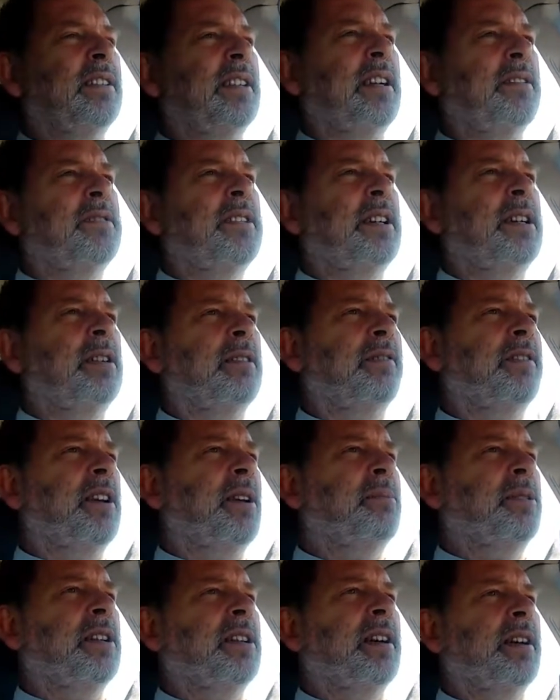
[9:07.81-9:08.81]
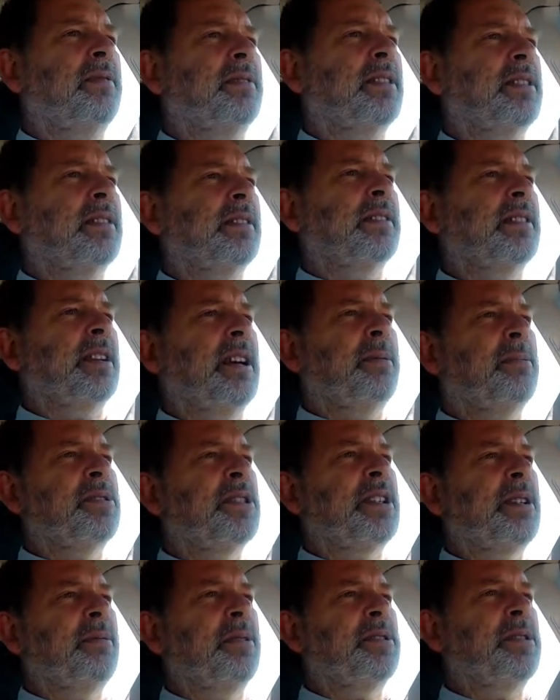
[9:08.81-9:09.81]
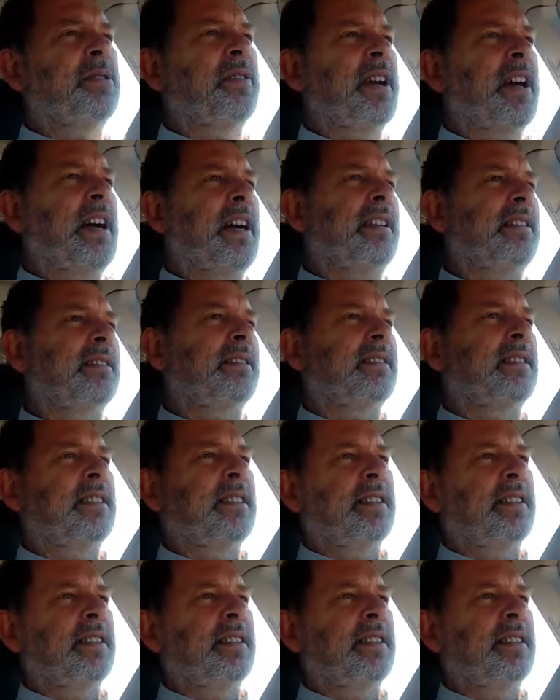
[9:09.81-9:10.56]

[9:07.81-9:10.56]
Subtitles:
Love to hear from you. Love to come see what you got.